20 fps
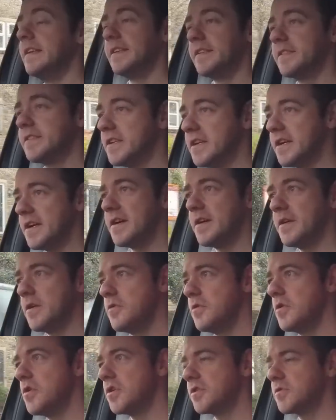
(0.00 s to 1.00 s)
So who
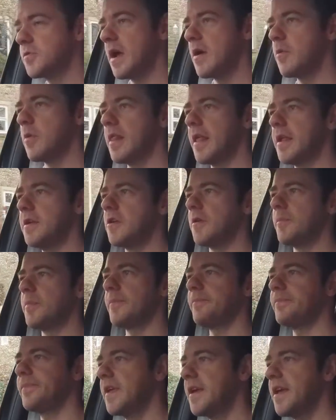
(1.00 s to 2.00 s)
knows where we'll end
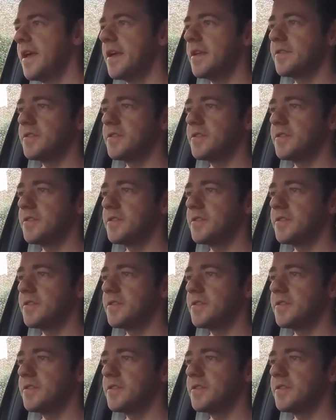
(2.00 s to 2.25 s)
up.